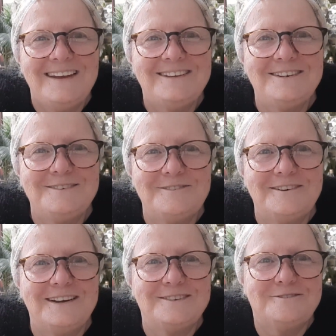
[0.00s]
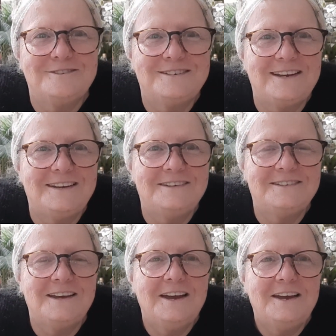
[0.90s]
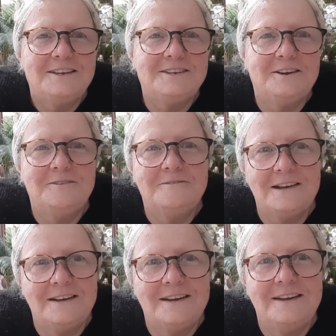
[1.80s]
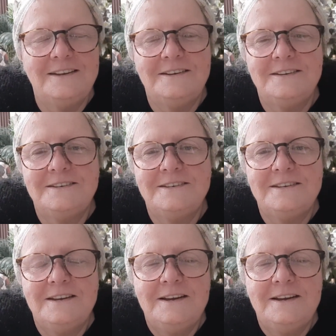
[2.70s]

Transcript: just for extra taste. So really it is